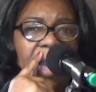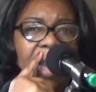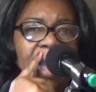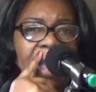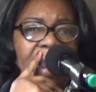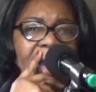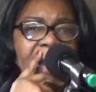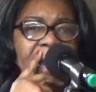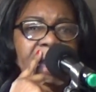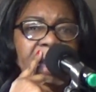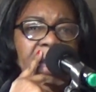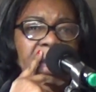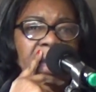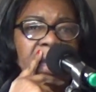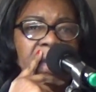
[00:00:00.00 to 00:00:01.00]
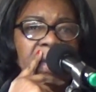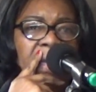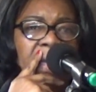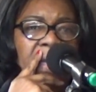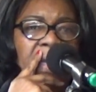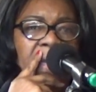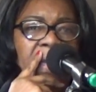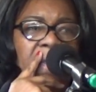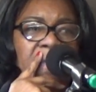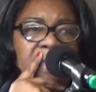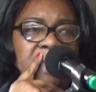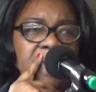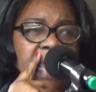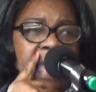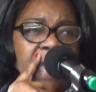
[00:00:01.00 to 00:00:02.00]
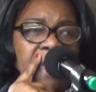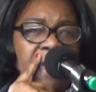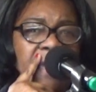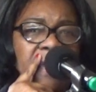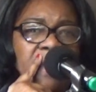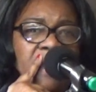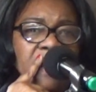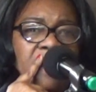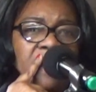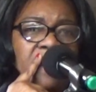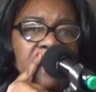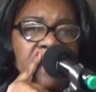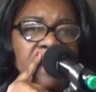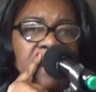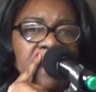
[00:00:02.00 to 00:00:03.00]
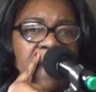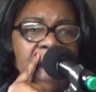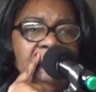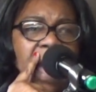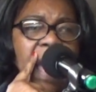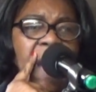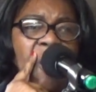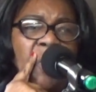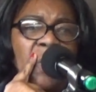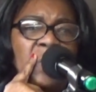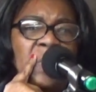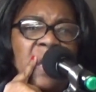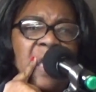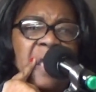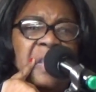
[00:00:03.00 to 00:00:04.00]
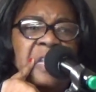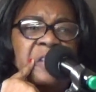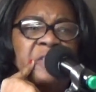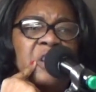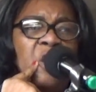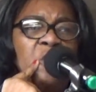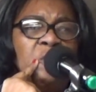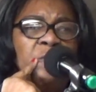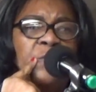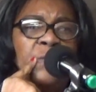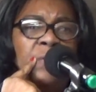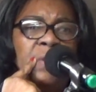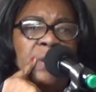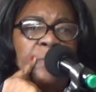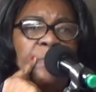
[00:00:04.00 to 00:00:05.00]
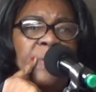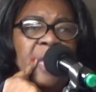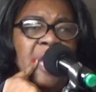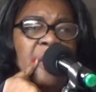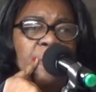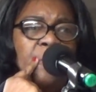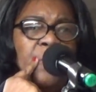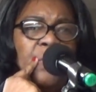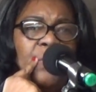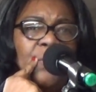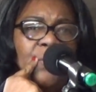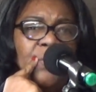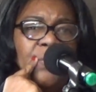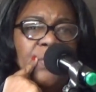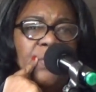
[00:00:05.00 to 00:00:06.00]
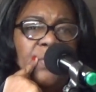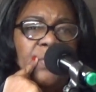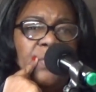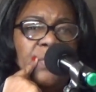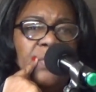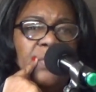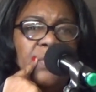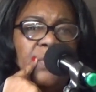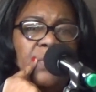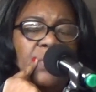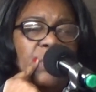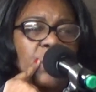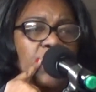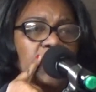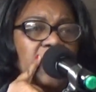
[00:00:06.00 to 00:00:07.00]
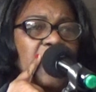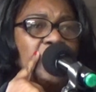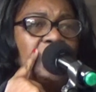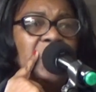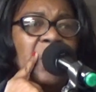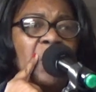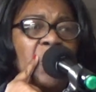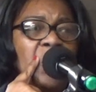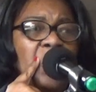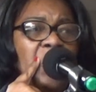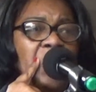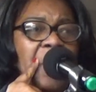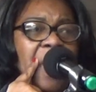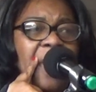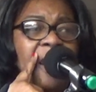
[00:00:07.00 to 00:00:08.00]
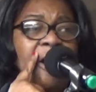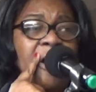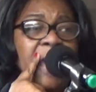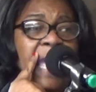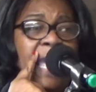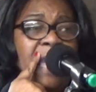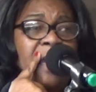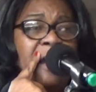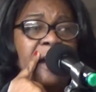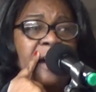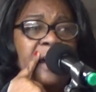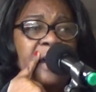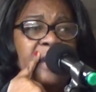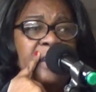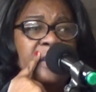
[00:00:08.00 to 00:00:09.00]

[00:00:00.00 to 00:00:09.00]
And I think how it's so full of people who don't know who they are in God.